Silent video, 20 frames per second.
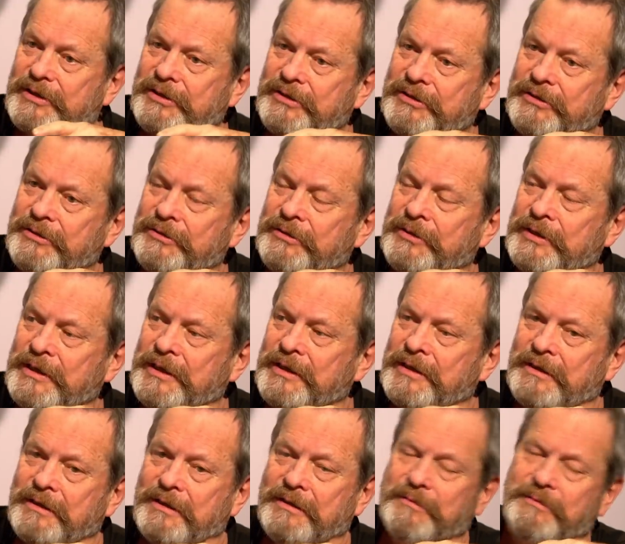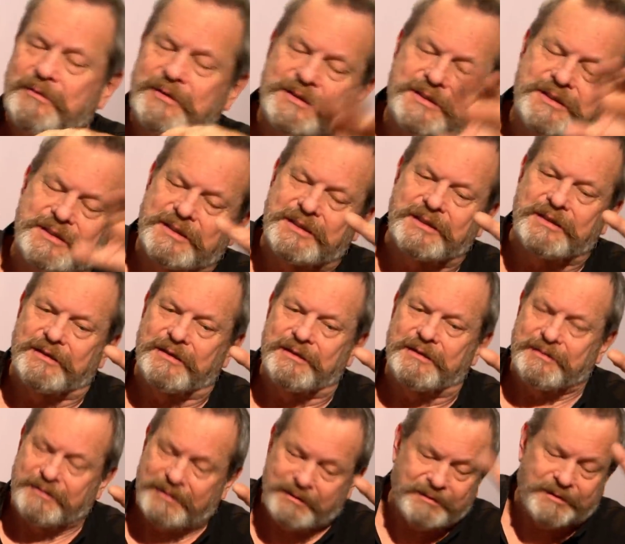who was, you know,
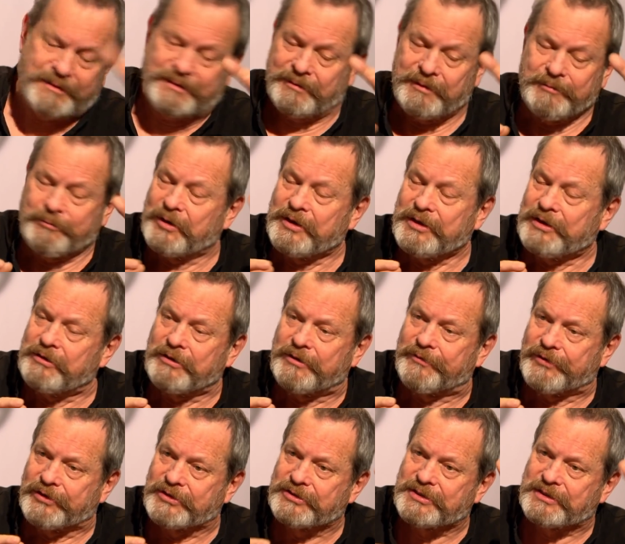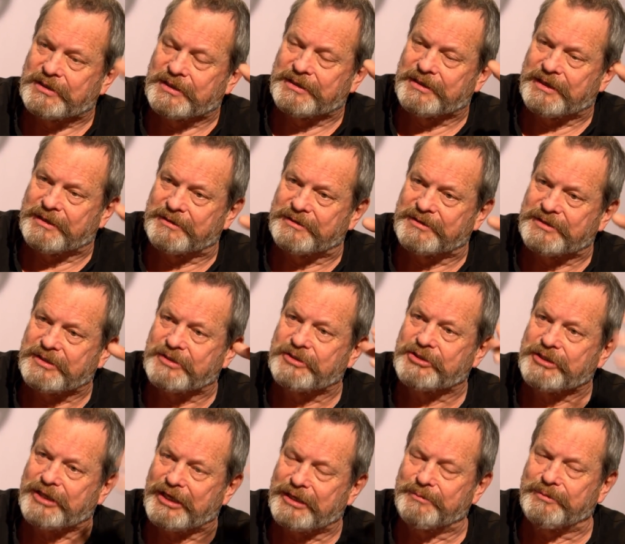working at Universal, and, and Sid
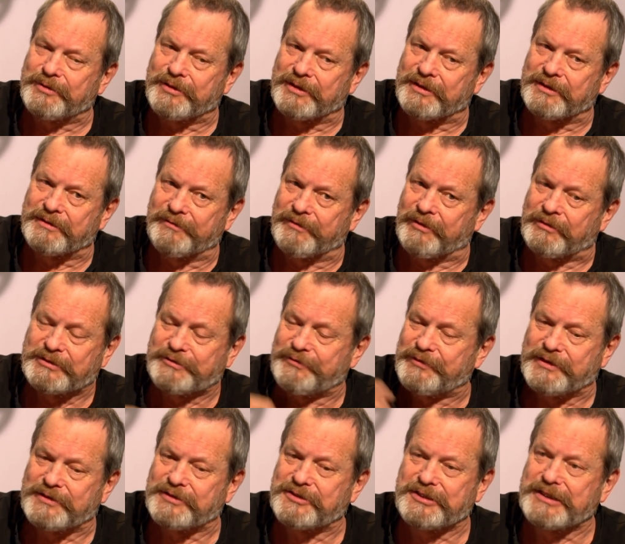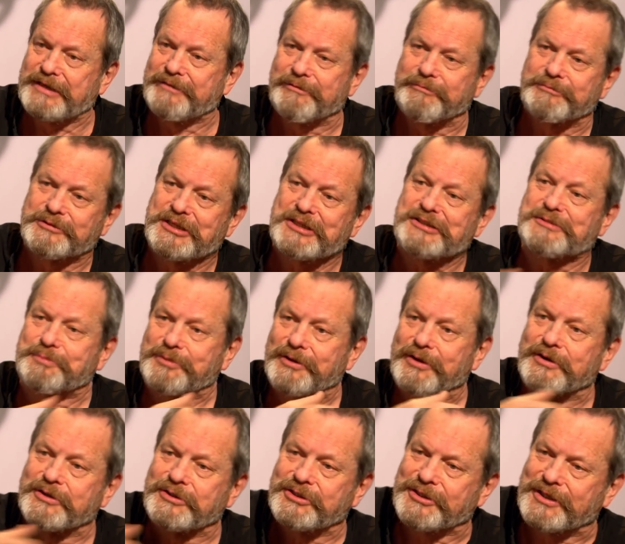Sheinberg always felt Steven was his
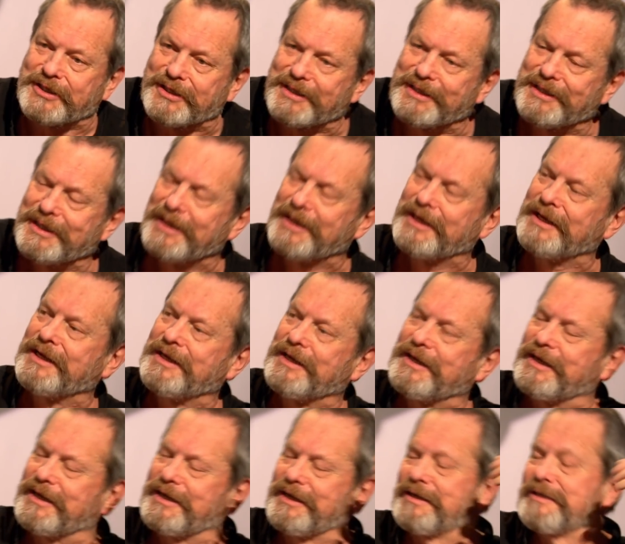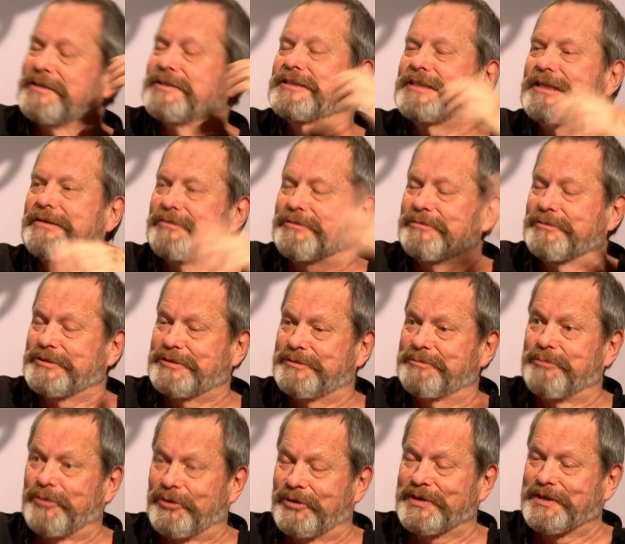protege. Uh, Steven was
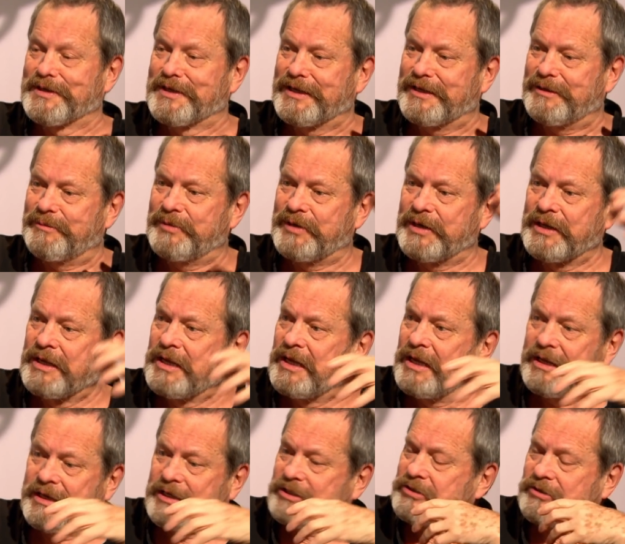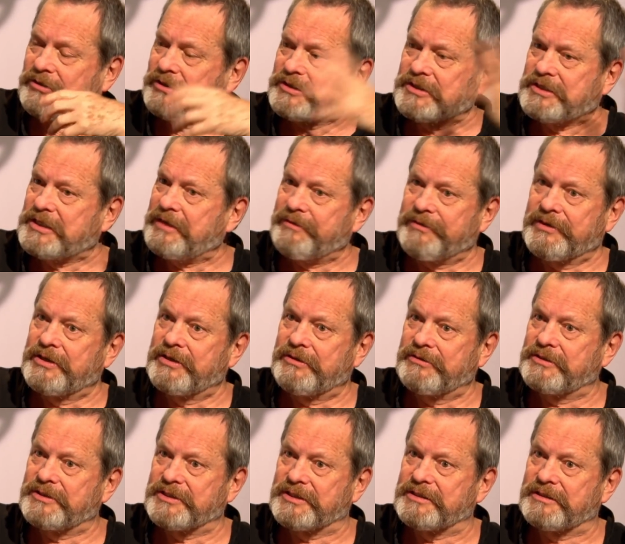more than that. But and I showed it to Steven, who
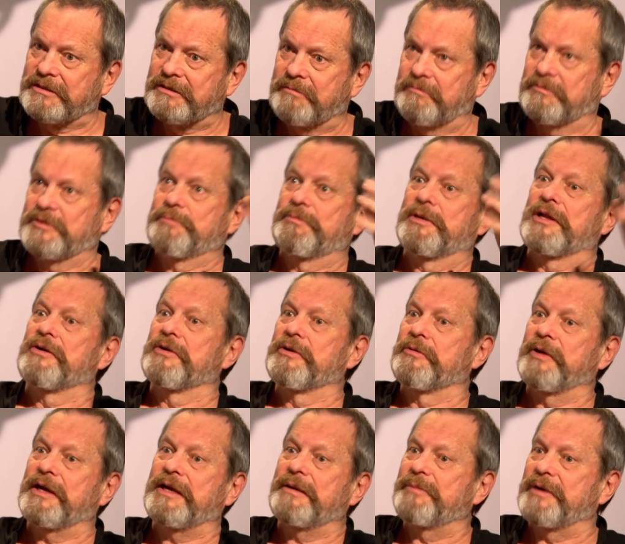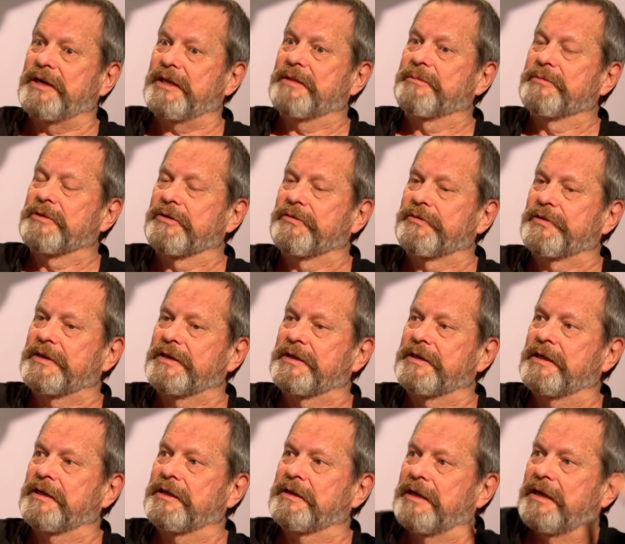just was blown away by the movie,
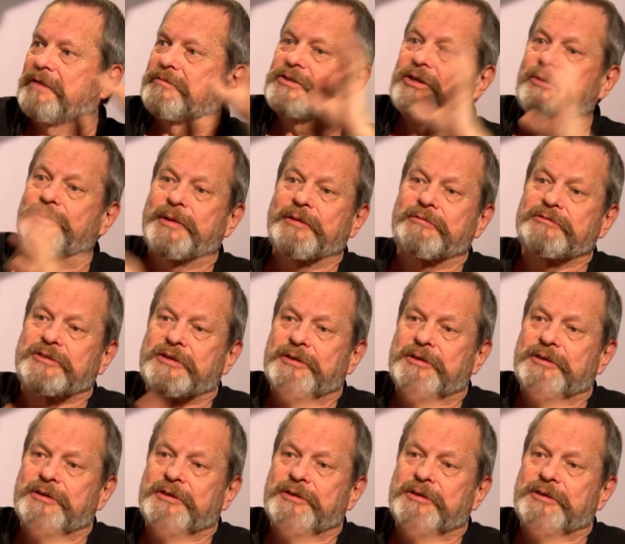and I mm. was hoping he was